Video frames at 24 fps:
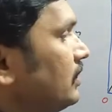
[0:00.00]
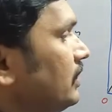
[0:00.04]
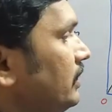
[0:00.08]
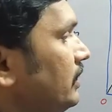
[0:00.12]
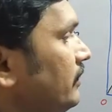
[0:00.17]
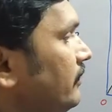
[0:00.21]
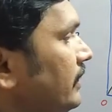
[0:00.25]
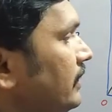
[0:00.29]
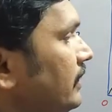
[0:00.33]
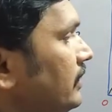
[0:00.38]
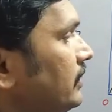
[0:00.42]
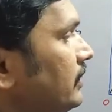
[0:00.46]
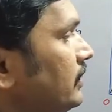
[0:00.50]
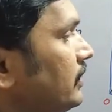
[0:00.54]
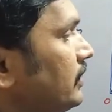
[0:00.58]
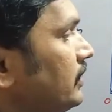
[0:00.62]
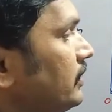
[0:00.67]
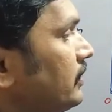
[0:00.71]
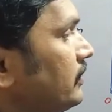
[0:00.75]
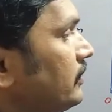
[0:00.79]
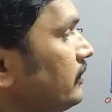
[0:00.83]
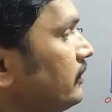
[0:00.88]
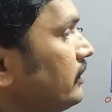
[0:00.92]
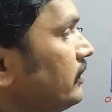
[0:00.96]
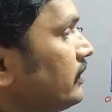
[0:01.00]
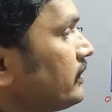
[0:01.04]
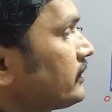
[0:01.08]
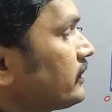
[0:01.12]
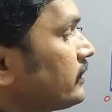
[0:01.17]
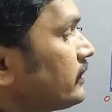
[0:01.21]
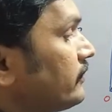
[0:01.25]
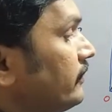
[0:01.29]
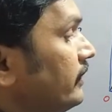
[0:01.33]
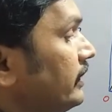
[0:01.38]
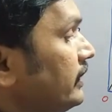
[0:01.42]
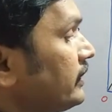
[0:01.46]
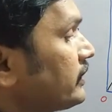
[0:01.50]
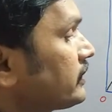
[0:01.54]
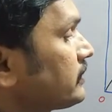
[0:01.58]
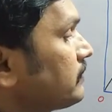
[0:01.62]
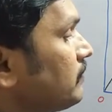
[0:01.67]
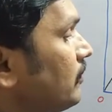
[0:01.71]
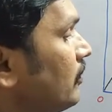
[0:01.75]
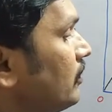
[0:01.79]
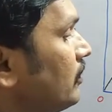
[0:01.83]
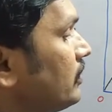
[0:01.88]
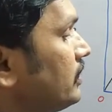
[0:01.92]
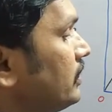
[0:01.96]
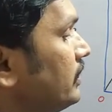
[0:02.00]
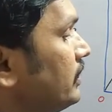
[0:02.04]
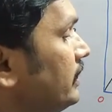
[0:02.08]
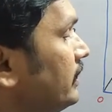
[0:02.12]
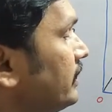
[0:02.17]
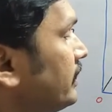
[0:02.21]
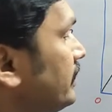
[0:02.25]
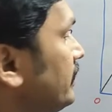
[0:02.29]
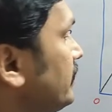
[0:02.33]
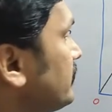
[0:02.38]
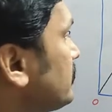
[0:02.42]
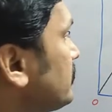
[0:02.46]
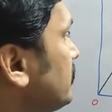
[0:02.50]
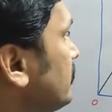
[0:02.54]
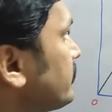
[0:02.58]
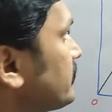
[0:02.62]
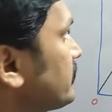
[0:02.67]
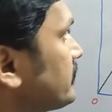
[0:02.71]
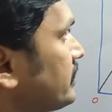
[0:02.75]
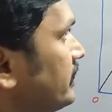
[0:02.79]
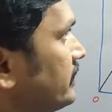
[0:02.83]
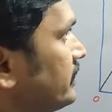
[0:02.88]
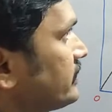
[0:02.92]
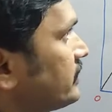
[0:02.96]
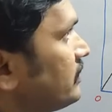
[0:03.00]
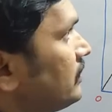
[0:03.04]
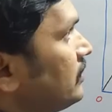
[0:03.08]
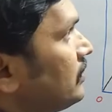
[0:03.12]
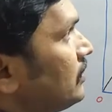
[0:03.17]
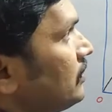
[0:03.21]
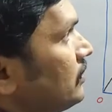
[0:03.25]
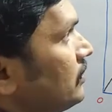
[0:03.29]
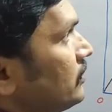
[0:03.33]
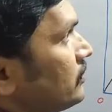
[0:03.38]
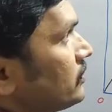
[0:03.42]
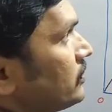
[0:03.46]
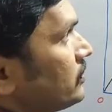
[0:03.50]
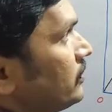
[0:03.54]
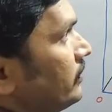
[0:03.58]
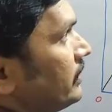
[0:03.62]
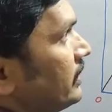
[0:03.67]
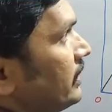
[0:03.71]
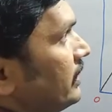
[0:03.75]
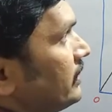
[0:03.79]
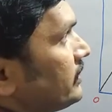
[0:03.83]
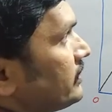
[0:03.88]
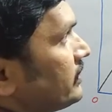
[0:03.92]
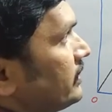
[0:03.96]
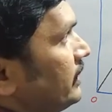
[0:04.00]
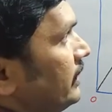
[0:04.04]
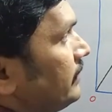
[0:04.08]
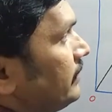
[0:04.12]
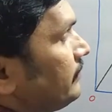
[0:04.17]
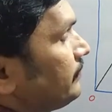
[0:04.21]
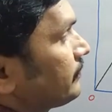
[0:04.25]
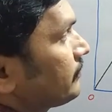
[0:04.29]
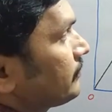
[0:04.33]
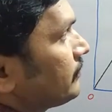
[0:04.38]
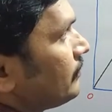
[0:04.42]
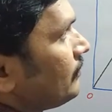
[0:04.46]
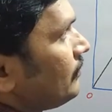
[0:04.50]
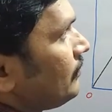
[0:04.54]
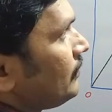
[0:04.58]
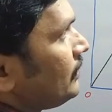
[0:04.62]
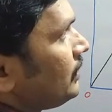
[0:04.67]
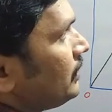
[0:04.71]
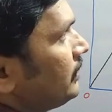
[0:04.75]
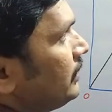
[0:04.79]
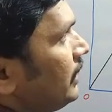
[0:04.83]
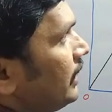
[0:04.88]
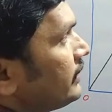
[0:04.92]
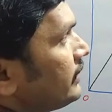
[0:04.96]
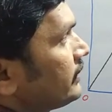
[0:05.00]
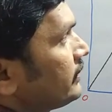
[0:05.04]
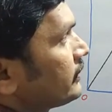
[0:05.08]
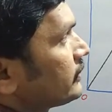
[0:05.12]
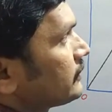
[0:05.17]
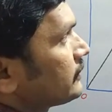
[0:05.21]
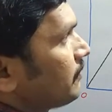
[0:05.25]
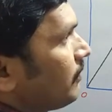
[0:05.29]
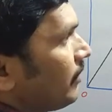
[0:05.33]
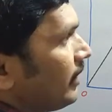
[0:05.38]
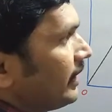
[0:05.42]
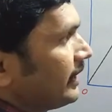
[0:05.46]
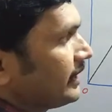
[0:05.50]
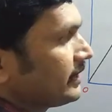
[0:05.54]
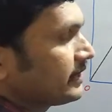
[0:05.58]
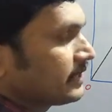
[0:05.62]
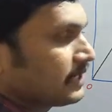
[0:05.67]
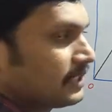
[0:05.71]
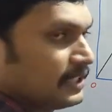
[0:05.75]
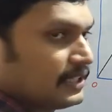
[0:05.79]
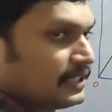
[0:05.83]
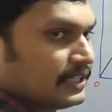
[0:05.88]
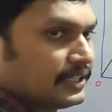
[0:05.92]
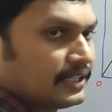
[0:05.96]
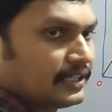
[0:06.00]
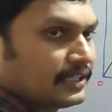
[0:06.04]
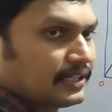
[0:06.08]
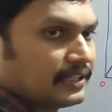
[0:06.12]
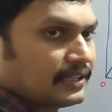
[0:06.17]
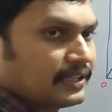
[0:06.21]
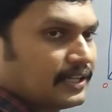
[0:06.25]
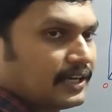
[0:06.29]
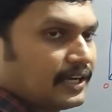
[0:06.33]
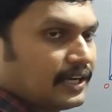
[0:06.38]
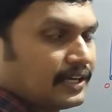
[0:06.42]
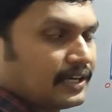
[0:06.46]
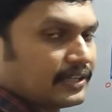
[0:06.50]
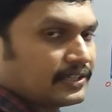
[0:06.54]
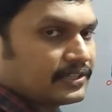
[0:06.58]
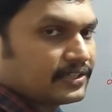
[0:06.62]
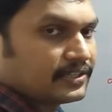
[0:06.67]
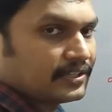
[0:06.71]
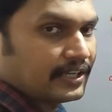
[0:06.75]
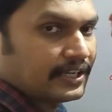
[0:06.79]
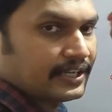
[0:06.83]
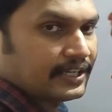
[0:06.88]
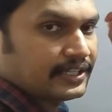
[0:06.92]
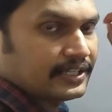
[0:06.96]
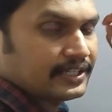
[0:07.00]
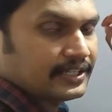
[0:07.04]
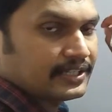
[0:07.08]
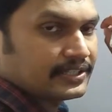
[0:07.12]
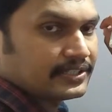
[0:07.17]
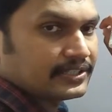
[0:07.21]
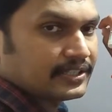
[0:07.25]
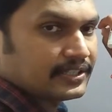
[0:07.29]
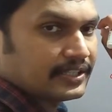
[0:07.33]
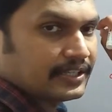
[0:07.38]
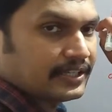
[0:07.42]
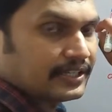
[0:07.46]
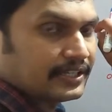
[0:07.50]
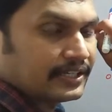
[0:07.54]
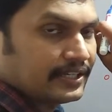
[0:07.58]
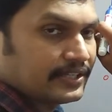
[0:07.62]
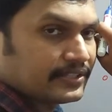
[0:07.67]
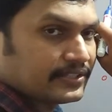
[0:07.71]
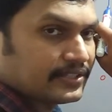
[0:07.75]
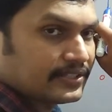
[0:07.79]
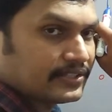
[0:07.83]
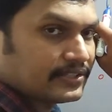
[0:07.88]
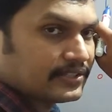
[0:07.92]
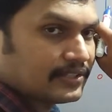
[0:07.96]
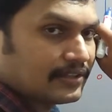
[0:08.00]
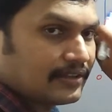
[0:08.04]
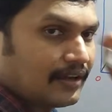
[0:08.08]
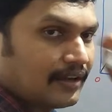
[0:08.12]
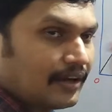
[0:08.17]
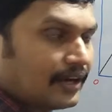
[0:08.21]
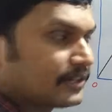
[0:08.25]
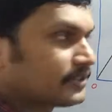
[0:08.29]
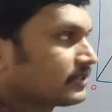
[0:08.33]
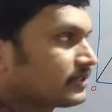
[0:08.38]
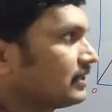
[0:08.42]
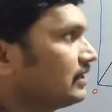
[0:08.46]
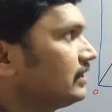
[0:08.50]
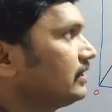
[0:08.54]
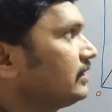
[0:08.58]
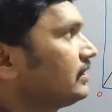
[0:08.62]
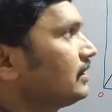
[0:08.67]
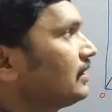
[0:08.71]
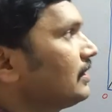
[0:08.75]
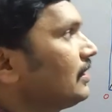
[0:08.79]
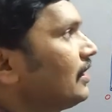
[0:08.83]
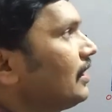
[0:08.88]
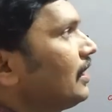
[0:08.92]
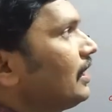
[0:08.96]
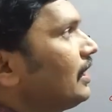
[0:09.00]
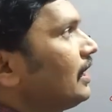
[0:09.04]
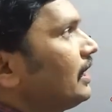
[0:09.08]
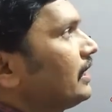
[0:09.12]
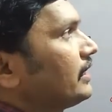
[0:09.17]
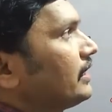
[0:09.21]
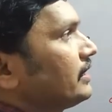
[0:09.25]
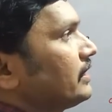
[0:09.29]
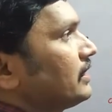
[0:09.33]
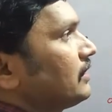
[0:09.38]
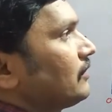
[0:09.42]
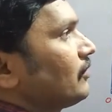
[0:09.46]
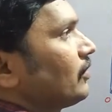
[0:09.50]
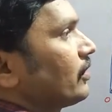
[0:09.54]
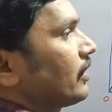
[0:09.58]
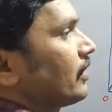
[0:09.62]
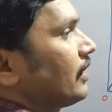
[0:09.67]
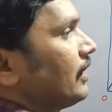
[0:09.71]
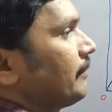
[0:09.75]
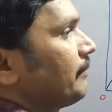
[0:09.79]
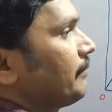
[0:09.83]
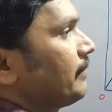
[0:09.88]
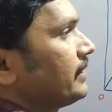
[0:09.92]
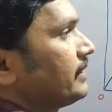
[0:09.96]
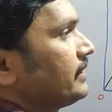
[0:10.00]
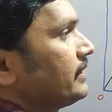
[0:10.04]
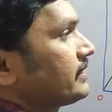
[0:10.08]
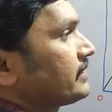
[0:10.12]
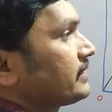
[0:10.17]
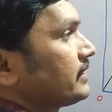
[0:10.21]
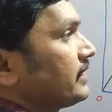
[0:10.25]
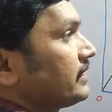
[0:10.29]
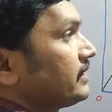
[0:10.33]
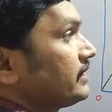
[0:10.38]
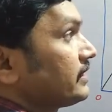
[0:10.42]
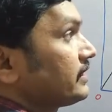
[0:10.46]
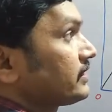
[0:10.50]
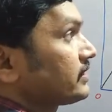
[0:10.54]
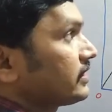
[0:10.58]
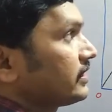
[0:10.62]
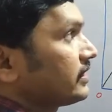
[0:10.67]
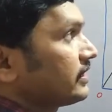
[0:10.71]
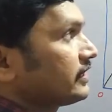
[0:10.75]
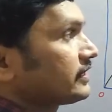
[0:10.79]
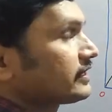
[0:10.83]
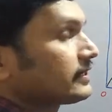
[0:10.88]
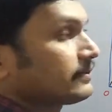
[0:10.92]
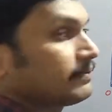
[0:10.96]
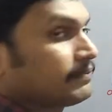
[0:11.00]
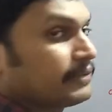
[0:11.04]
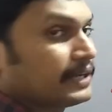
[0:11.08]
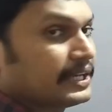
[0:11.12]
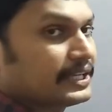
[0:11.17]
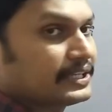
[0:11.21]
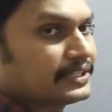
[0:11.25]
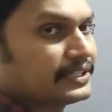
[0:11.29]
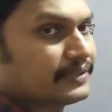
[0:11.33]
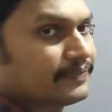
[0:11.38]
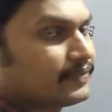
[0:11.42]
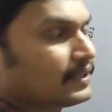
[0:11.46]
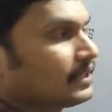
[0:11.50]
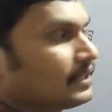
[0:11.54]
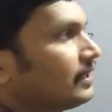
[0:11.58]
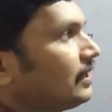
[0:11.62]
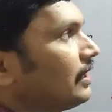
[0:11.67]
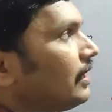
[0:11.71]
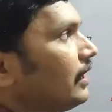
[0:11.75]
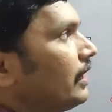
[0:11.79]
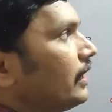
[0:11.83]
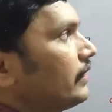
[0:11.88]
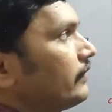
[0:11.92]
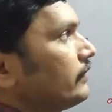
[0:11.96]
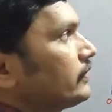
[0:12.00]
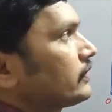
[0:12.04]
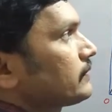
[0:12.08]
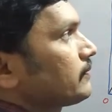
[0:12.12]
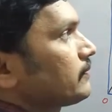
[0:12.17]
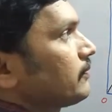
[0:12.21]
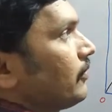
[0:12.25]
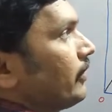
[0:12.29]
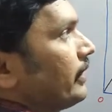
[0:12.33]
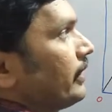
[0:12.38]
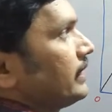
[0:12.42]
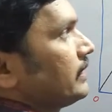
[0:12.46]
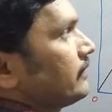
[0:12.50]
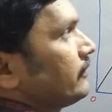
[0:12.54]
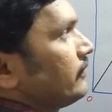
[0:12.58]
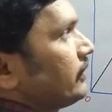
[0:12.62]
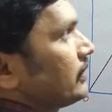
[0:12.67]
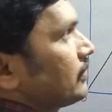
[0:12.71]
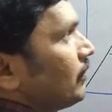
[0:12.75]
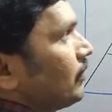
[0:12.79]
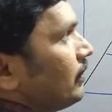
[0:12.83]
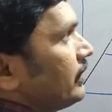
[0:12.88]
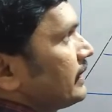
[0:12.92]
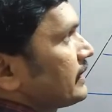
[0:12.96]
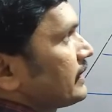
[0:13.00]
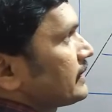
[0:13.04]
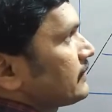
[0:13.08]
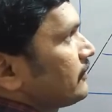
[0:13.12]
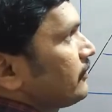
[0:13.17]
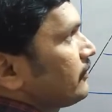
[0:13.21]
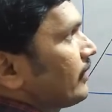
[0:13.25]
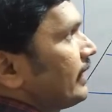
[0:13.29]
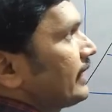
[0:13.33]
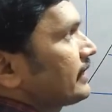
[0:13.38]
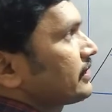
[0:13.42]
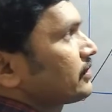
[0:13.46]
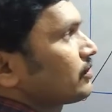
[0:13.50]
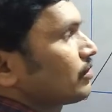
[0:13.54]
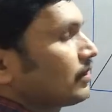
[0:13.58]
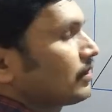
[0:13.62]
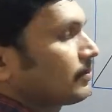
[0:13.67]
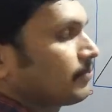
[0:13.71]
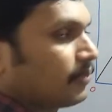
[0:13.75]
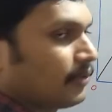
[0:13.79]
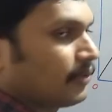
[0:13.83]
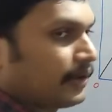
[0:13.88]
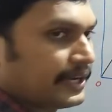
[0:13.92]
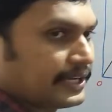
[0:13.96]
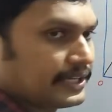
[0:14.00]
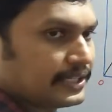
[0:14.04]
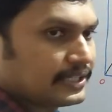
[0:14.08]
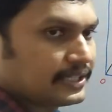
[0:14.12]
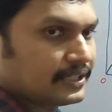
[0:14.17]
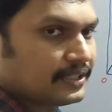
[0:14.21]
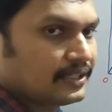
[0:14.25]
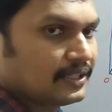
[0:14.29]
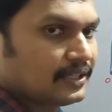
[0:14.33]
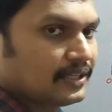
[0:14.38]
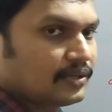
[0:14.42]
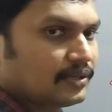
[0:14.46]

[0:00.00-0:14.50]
even there is a very small increase of stress. So we can say at this point the strain increases largely, and what happened is that the string is break, and this point we calling as fracture point.